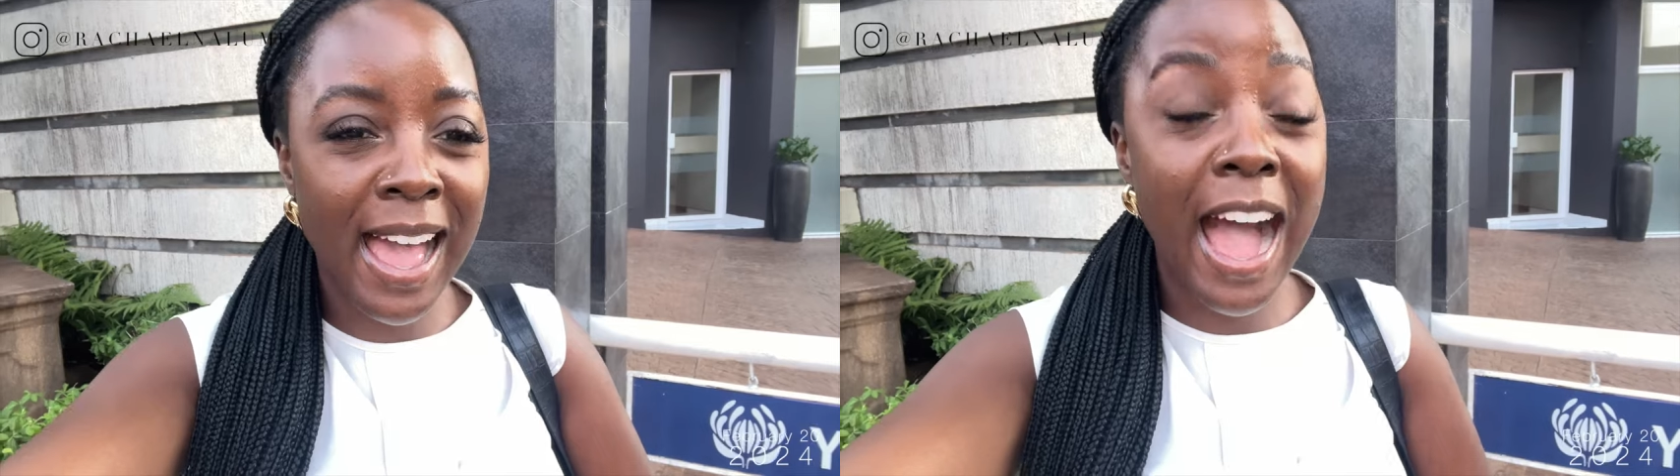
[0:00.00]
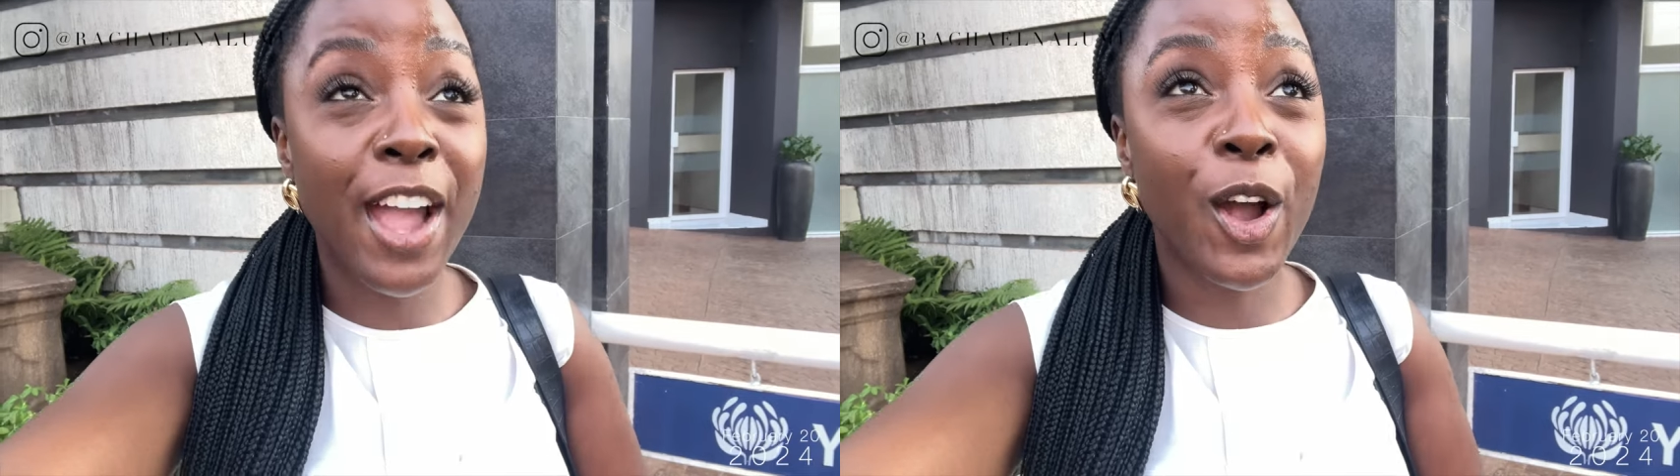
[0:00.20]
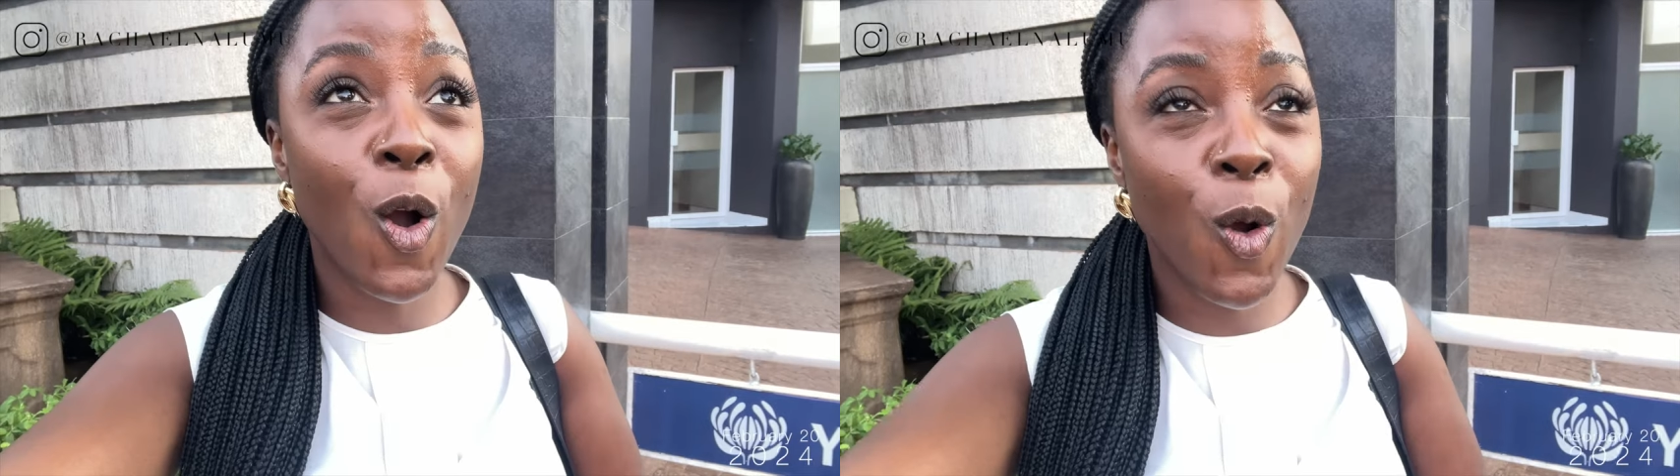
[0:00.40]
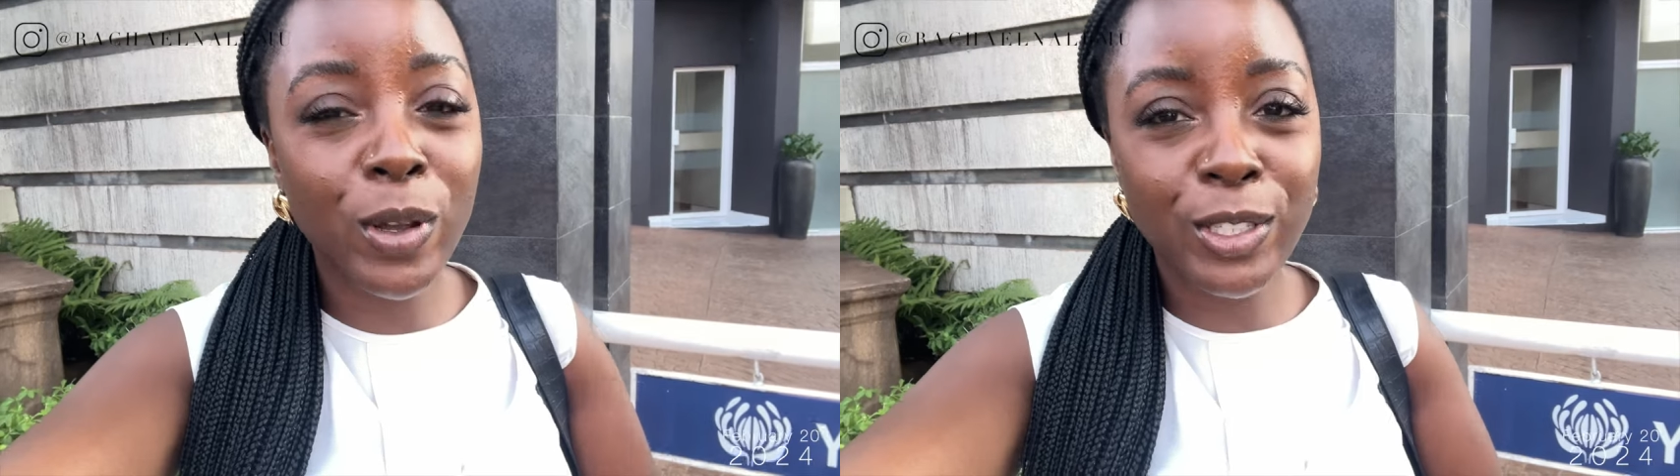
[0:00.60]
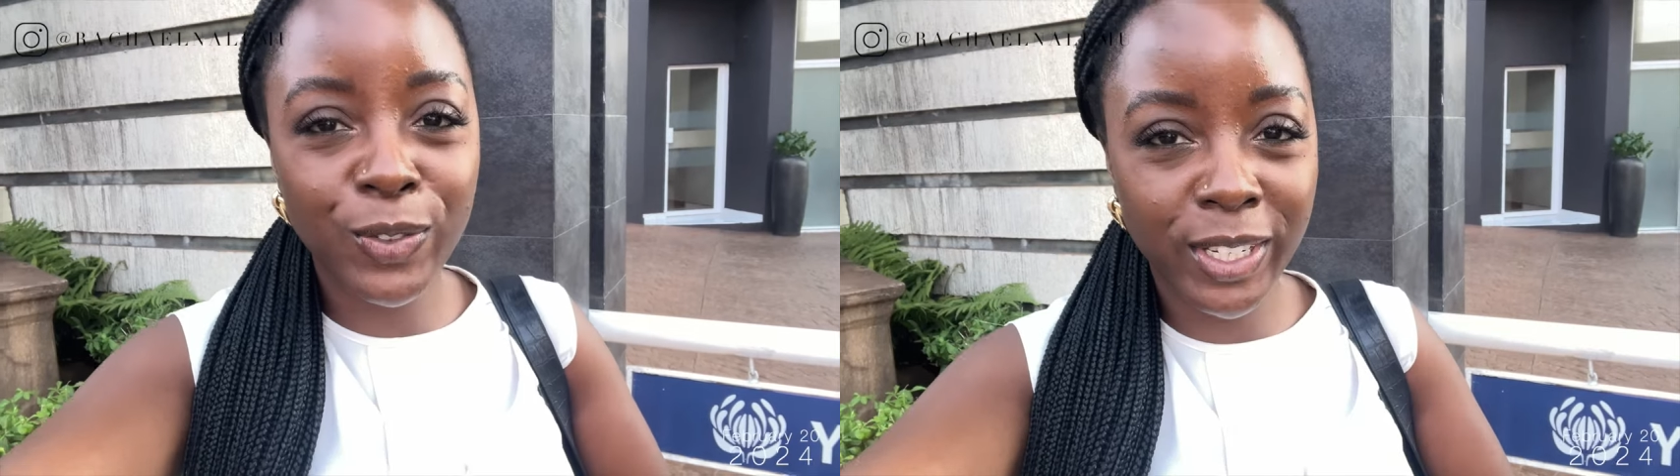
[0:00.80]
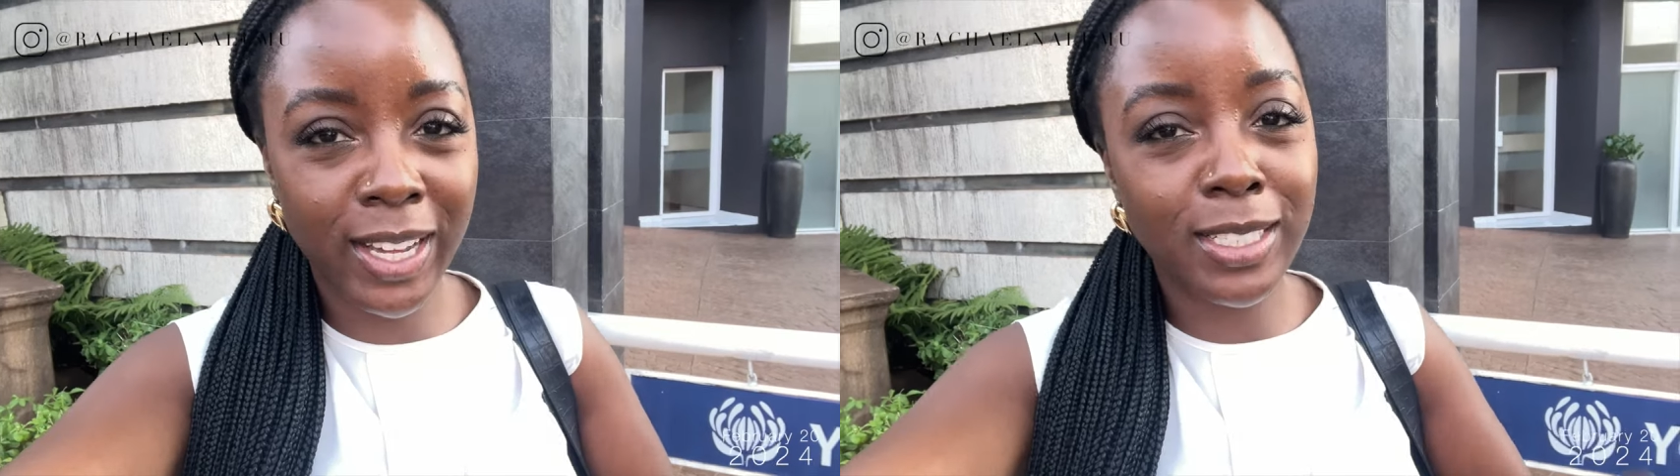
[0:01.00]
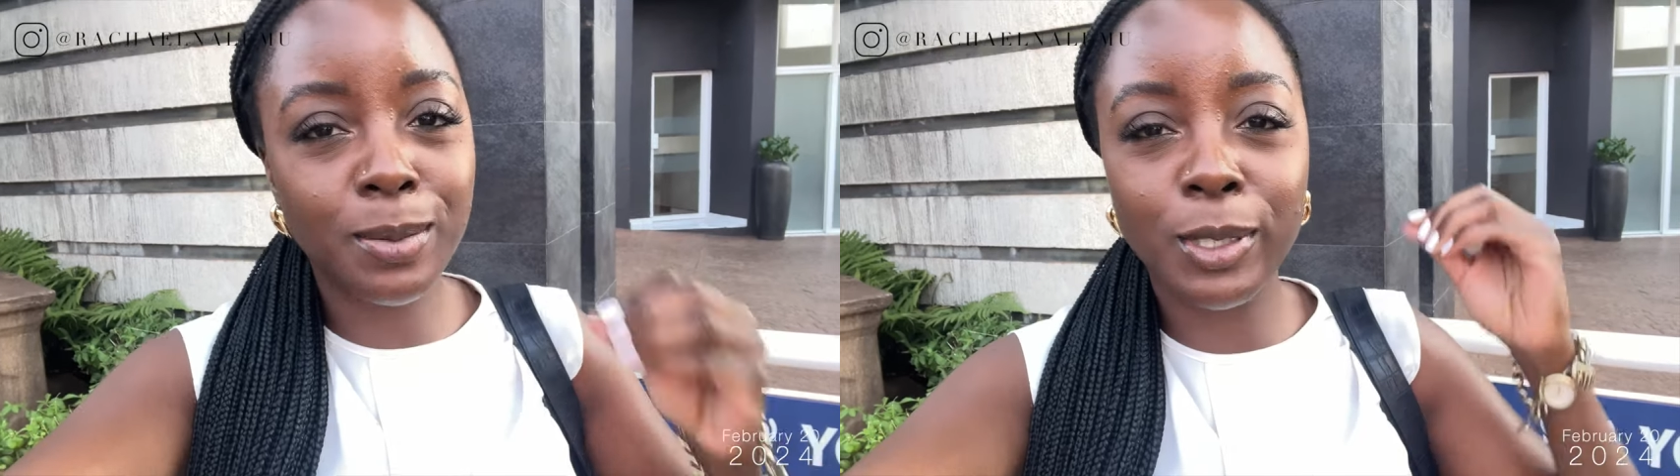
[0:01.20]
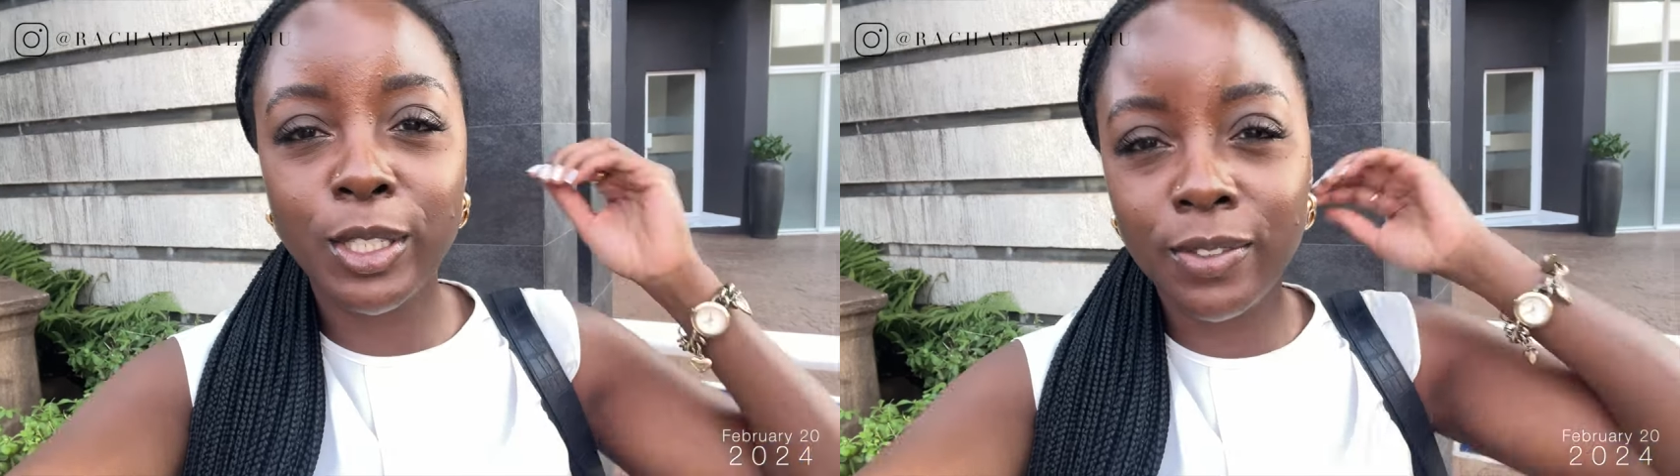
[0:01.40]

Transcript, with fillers: I always forget, especially